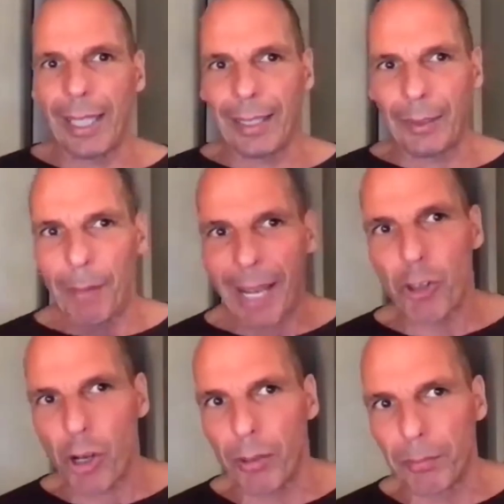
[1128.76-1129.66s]
my
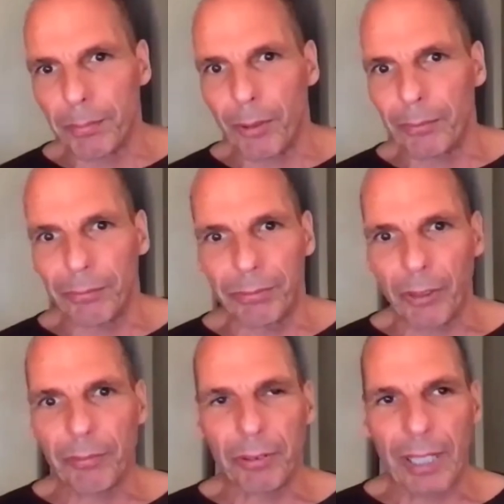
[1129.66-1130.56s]
job
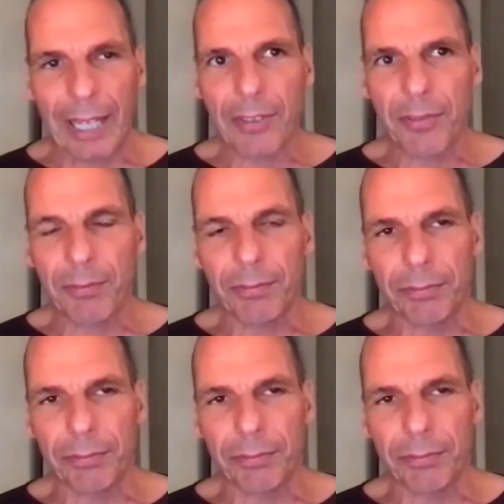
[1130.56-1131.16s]
for the last